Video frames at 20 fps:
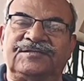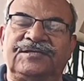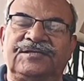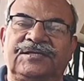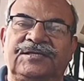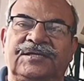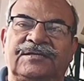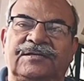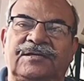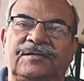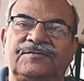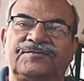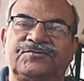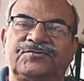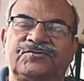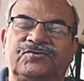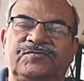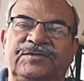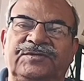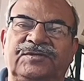the
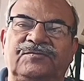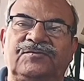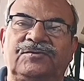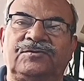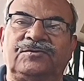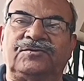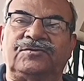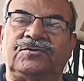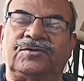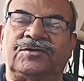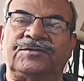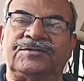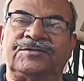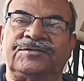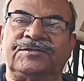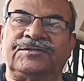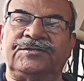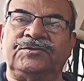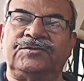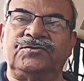aircraft should be able to
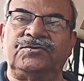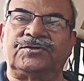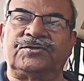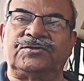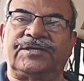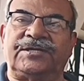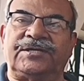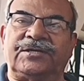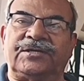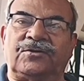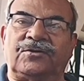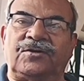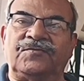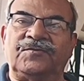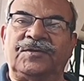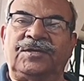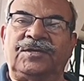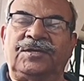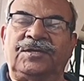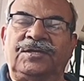continue to take
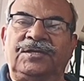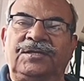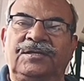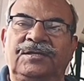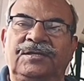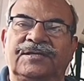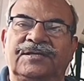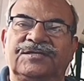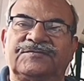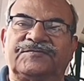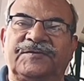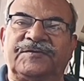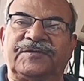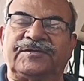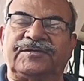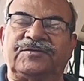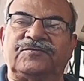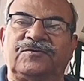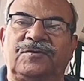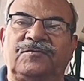off
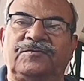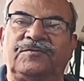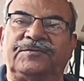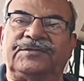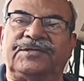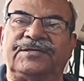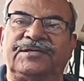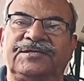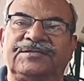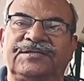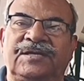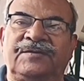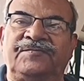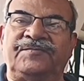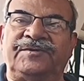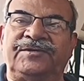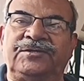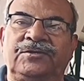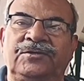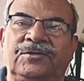irrespective of whether it is
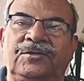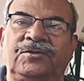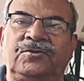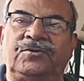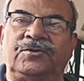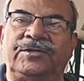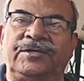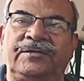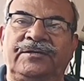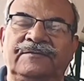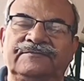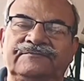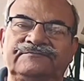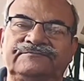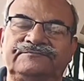empty or loaded.